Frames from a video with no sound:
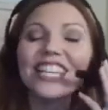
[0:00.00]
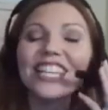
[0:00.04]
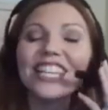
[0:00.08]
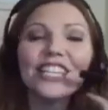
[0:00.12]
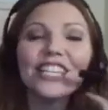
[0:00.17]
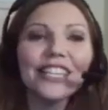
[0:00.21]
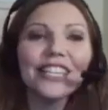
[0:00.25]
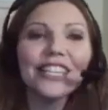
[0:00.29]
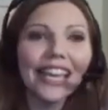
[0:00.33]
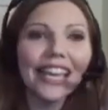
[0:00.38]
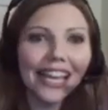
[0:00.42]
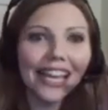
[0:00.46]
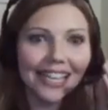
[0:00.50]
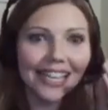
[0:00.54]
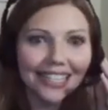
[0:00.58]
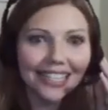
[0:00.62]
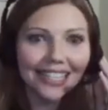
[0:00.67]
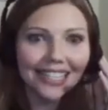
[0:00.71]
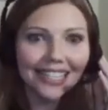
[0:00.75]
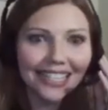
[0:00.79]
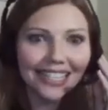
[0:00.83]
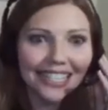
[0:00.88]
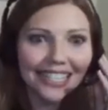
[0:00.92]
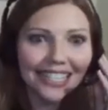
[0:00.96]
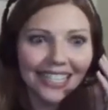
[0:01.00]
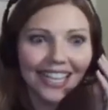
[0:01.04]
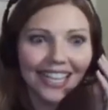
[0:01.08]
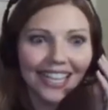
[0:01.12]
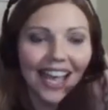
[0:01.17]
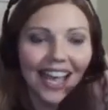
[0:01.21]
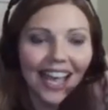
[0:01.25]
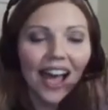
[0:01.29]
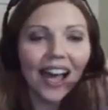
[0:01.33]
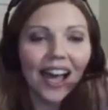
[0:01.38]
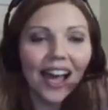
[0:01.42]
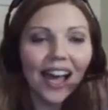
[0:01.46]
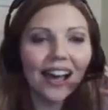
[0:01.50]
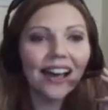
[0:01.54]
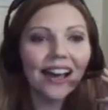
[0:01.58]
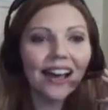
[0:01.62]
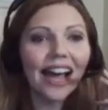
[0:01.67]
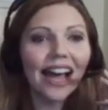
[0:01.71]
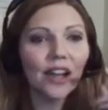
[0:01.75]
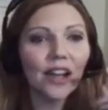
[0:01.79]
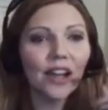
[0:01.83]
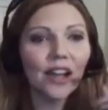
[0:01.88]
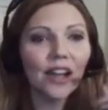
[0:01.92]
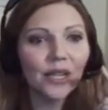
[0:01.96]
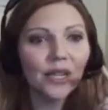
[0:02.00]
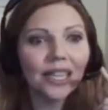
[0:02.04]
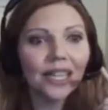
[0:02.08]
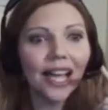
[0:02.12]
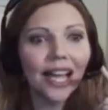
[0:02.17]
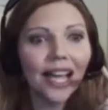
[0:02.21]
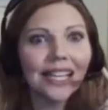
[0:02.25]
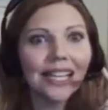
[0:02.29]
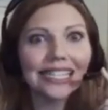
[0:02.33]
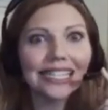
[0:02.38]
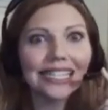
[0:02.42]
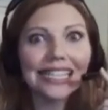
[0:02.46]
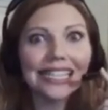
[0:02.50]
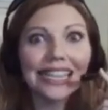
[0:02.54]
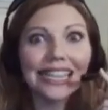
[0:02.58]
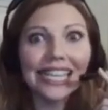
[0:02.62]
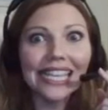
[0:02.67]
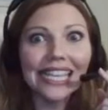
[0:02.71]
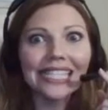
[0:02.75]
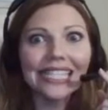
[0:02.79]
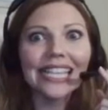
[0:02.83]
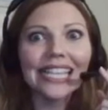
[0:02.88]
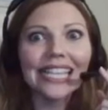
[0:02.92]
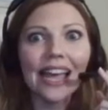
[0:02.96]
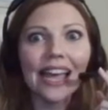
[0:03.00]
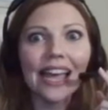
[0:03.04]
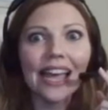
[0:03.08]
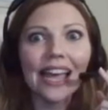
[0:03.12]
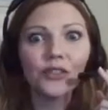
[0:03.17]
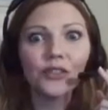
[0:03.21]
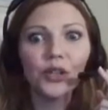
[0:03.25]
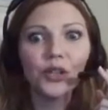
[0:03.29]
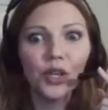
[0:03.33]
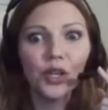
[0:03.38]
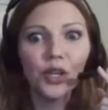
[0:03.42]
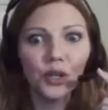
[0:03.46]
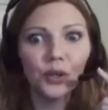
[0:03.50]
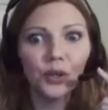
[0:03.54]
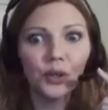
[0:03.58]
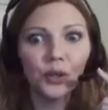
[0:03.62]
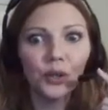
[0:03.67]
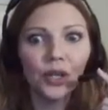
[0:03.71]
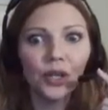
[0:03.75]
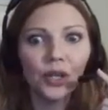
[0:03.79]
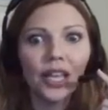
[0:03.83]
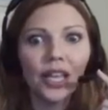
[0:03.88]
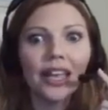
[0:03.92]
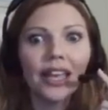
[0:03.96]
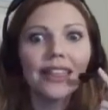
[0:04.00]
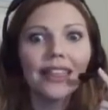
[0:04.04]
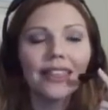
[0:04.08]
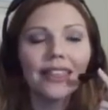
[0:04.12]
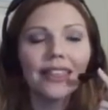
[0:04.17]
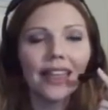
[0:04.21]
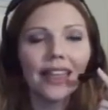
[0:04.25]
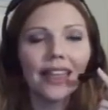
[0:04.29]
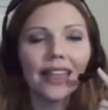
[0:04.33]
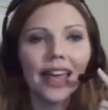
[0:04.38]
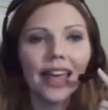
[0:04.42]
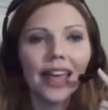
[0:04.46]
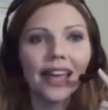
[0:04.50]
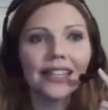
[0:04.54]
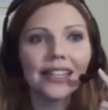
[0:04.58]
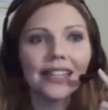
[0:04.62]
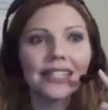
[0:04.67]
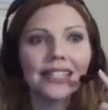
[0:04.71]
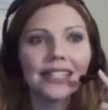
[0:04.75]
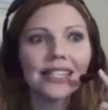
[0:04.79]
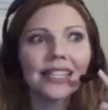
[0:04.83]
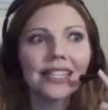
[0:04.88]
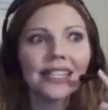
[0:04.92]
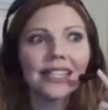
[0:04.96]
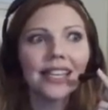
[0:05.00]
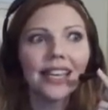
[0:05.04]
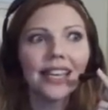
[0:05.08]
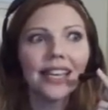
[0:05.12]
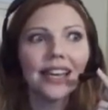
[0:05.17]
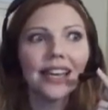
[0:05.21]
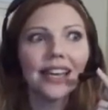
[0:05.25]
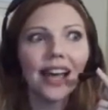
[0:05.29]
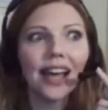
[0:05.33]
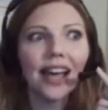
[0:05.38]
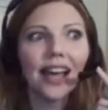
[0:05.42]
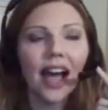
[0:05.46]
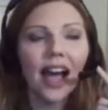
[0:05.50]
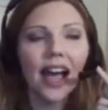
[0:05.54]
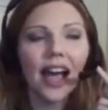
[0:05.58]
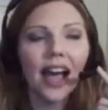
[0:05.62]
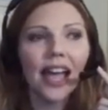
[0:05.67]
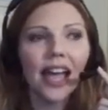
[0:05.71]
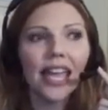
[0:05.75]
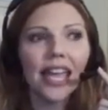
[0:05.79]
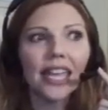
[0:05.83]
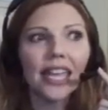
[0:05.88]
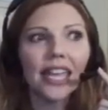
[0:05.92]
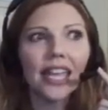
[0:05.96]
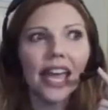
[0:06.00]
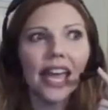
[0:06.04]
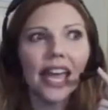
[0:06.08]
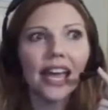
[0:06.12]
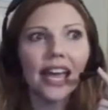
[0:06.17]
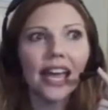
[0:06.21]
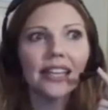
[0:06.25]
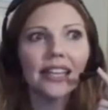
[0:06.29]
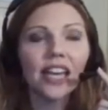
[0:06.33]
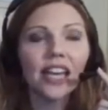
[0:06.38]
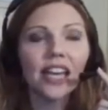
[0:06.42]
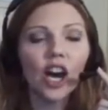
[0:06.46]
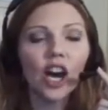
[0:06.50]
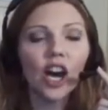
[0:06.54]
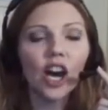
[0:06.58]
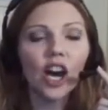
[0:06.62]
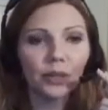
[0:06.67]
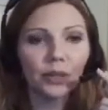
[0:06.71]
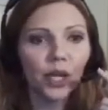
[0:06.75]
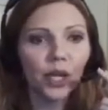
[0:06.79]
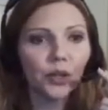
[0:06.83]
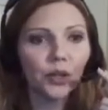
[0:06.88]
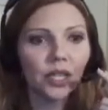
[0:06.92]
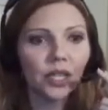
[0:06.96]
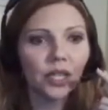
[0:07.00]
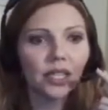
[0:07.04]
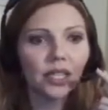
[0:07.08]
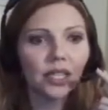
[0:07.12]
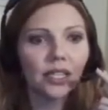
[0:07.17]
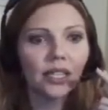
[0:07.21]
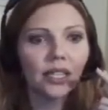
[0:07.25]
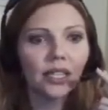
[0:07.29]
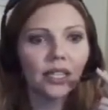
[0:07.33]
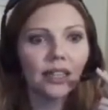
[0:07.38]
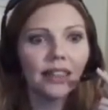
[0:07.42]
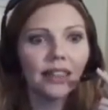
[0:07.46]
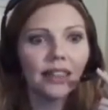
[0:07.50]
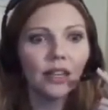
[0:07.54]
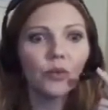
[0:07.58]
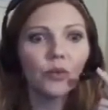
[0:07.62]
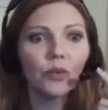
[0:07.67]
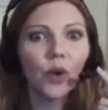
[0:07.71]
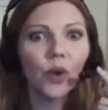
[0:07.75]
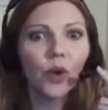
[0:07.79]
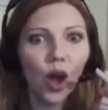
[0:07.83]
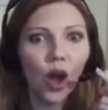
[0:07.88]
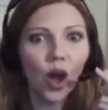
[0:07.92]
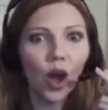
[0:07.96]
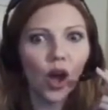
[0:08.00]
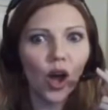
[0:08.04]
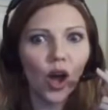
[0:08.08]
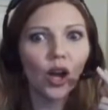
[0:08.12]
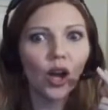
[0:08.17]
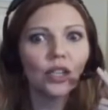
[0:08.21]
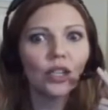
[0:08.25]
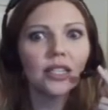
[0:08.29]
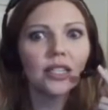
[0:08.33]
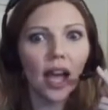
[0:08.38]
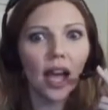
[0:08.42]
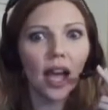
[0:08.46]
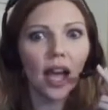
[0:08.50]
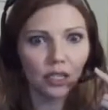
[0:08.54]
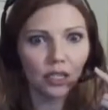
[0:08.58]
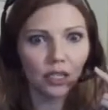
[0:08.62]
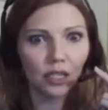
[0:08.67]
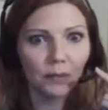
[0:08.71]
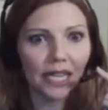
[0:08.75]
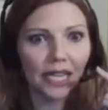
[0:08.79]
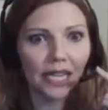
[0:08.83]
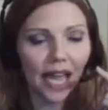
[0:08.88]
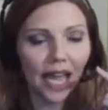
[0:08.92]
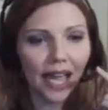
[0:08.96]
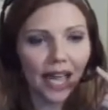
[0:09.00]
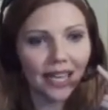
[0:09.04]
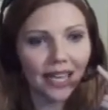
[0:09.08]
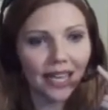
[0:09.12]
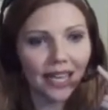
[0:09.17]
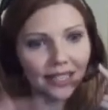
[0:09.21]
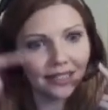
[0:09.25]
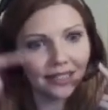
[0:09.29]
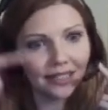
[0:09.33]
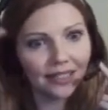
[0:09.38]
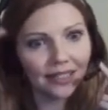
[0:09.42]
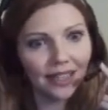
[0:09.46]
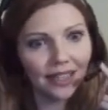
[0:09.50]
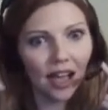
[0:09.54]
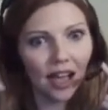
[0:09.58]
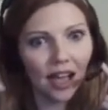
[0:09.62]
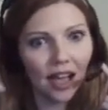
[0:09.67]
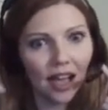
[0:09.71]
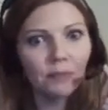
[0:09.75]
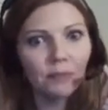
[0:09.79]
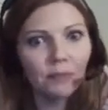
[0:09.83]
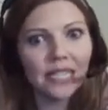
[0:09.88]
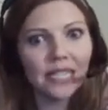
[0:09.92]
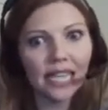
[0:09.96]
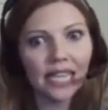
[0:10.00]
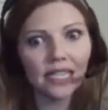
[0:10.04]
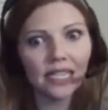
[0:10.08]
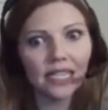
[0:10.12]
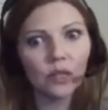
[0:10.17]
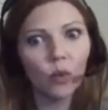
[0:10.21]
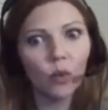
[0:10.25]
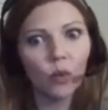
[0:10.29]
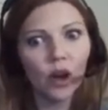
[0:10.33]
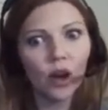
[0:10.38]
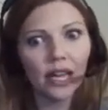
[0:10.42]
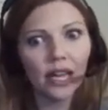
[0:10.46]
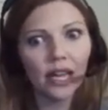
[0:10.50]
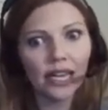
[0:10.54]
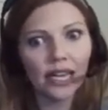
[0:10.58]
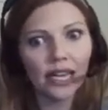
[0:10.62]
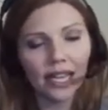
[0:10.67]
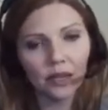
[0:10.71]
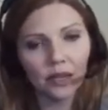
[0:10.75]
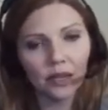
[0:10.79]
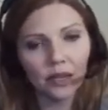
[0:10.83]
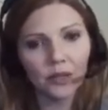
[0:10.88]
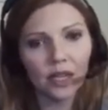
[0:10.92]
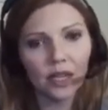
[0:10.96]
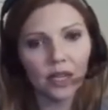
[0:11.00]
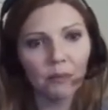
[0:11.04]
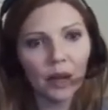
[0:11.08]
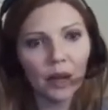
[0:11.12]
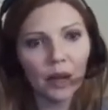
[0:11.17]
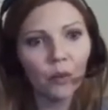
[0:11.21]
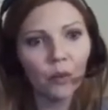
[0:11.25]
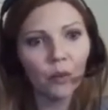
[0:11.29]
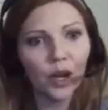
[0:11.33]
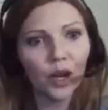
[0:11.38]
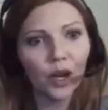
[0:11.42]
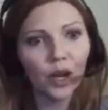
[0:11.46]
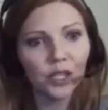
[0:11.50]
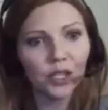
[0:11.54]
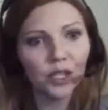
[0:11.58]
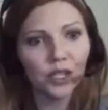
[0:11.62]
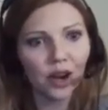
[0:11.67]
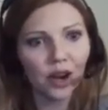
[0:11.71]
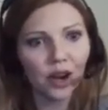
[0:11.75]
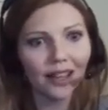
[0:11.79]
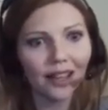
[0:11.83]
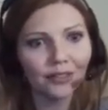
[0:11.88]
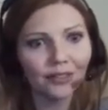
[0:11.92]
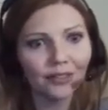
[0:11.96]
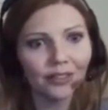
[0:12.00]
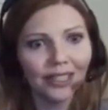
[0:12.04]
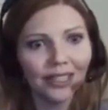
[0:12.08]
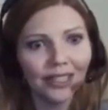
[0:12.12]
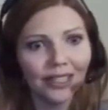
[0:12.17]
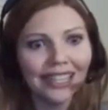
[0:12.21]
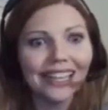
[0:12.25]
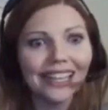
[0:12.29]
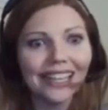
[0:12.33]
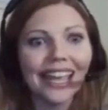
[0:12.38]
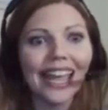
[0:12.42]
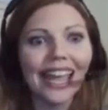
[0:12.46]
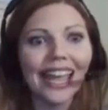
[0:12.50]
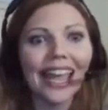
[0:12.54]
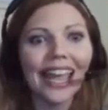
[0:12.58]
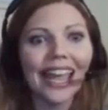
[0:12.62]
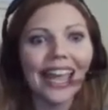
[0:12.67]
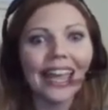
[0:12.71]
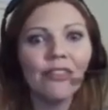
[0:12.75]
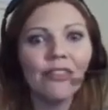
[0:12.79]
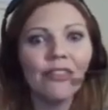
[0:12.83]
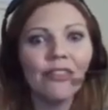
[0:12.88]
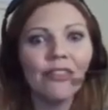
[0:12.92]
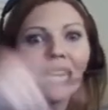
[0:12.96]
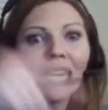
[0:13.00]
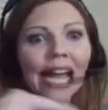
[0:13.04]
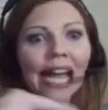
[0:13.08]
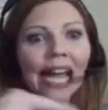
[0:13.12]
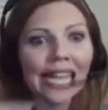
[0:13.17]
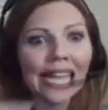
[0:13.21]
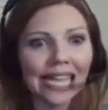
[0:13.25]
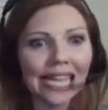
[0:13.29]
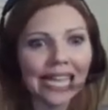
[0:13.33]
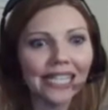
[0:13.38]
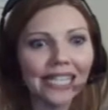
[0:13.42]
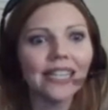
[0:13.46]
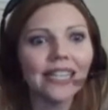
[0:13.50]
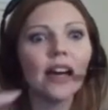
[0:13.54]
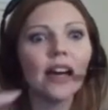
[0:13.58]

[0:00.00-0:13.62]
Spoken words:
Yes. I realized this afternoon that I had uploaded the wrong document. I had updated one and it was on my OneDrive, and then I